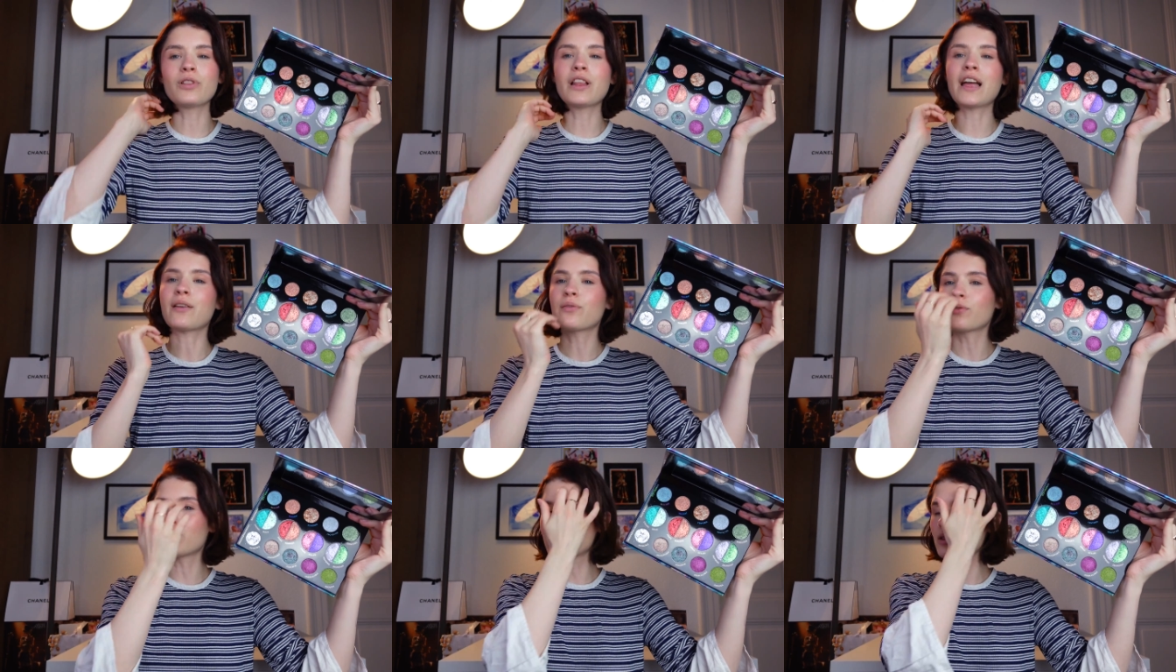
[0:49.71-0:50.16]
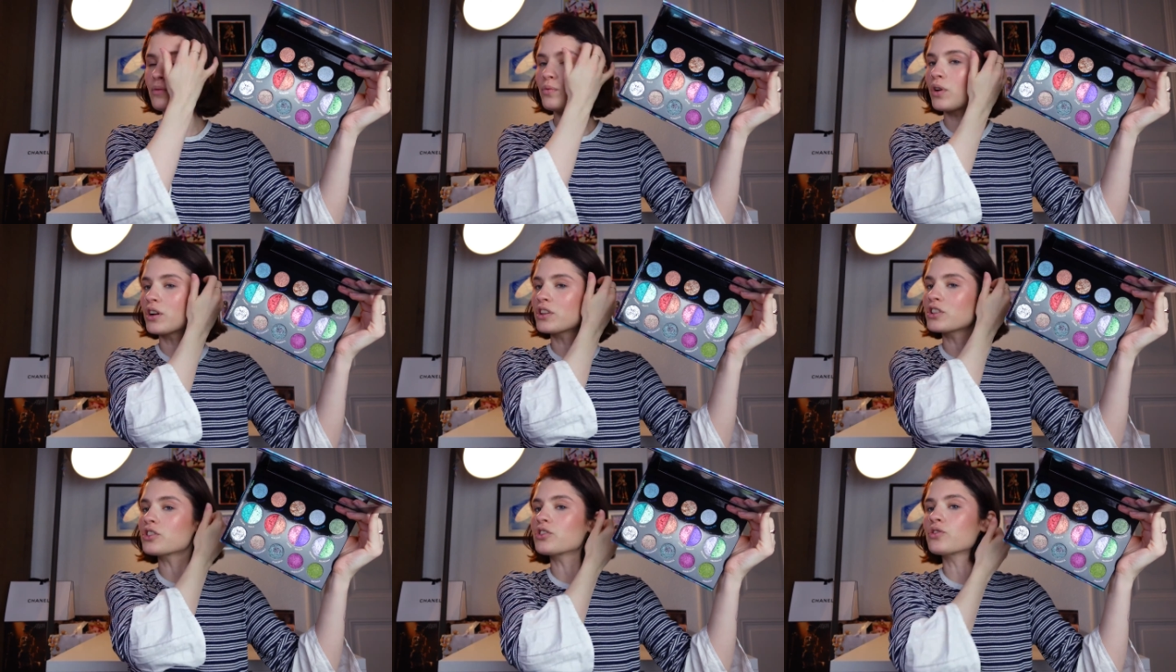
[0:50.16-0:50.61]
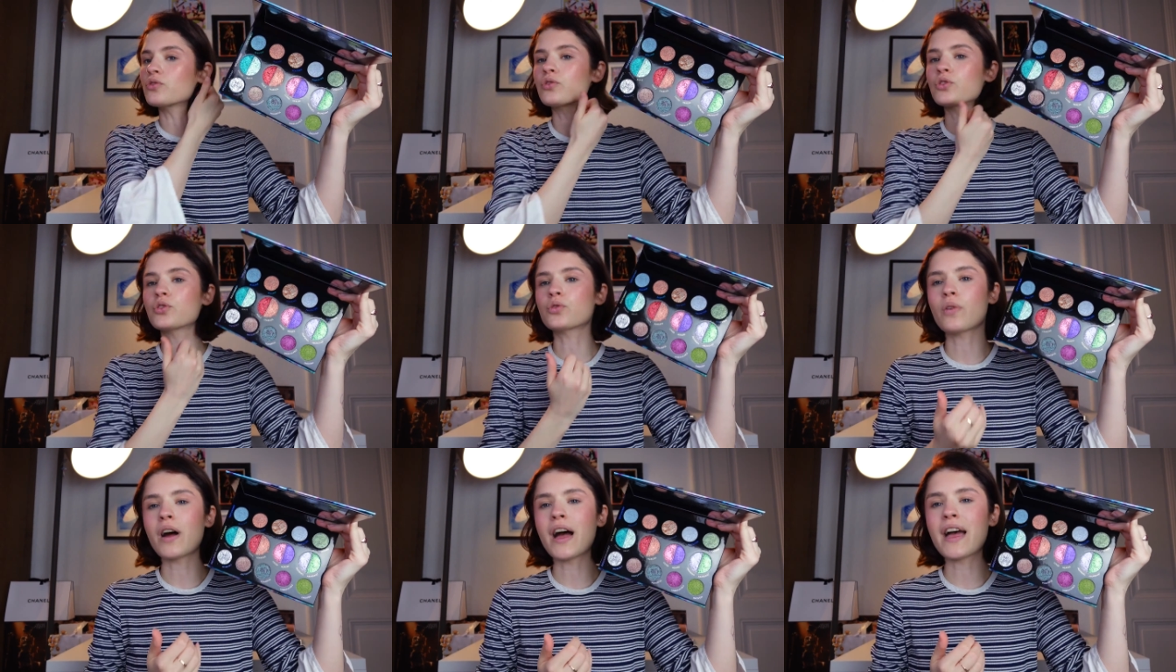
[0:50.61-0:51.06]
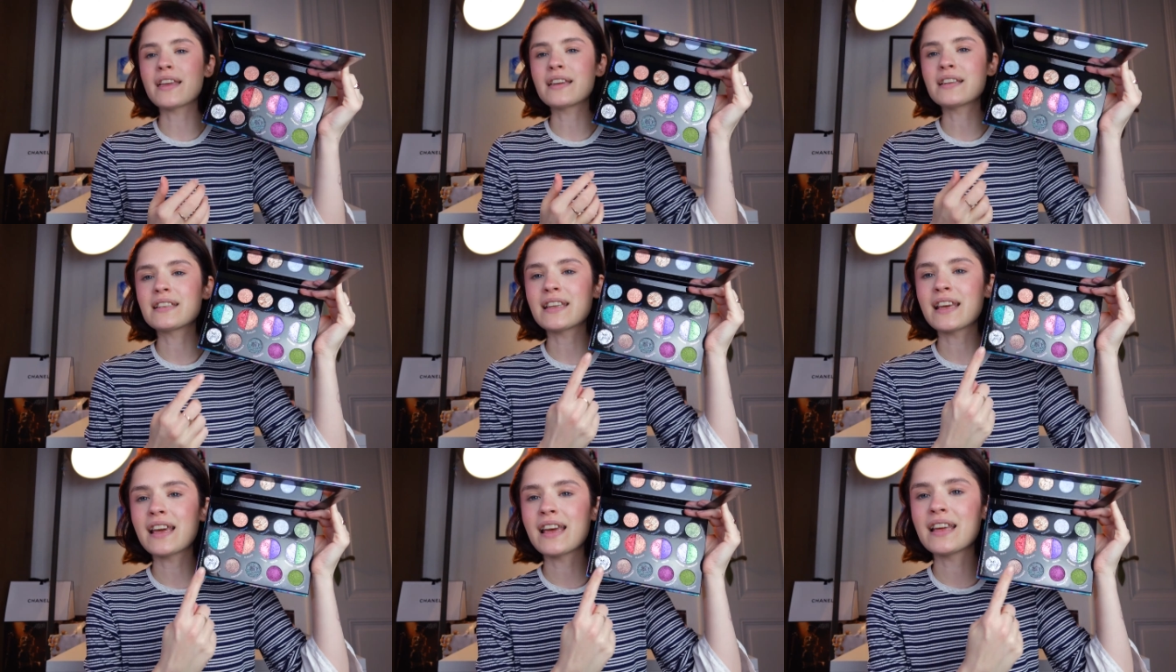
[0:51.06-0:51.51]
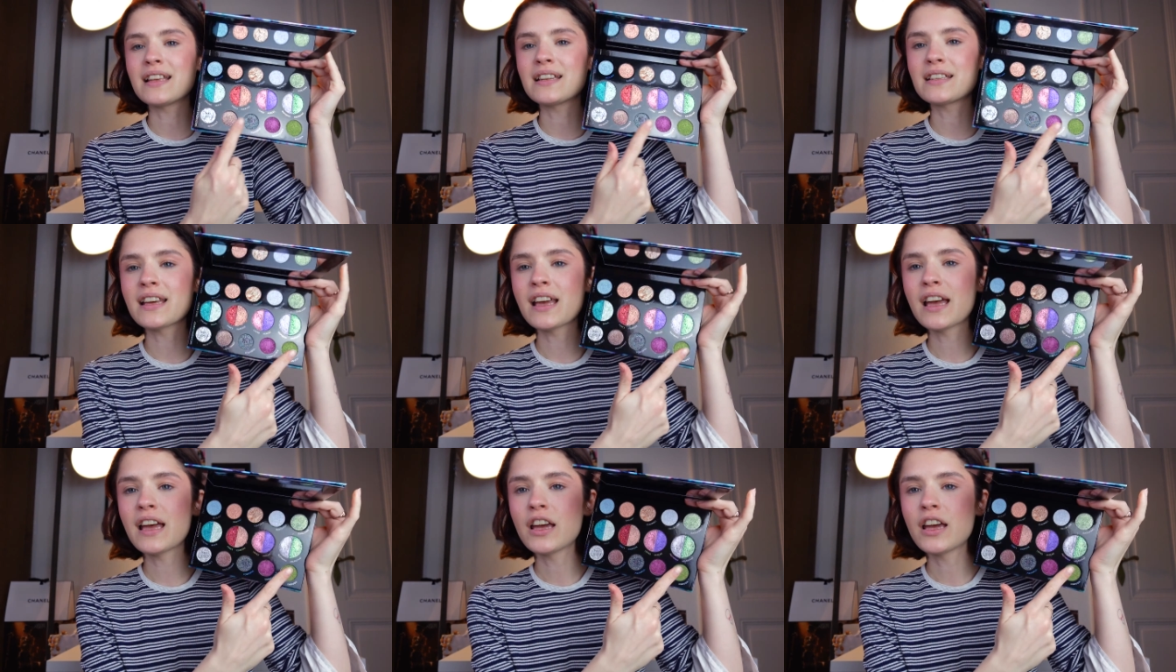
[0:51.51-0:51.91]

I really wanted to try it, and